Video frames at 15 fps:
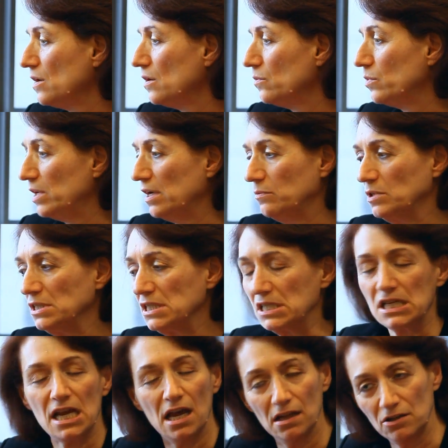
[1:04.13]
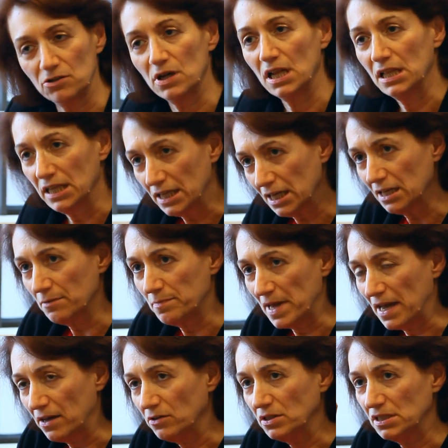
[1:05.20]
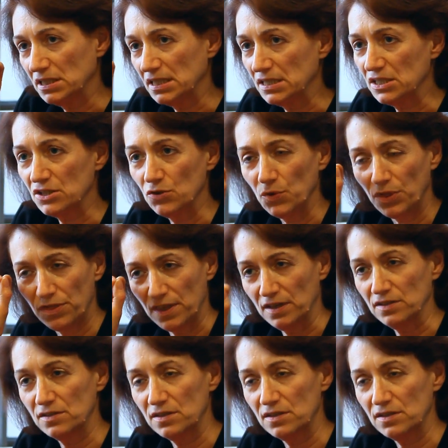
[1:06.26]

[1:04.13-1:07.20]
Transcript: What I want to tell you a little about is the things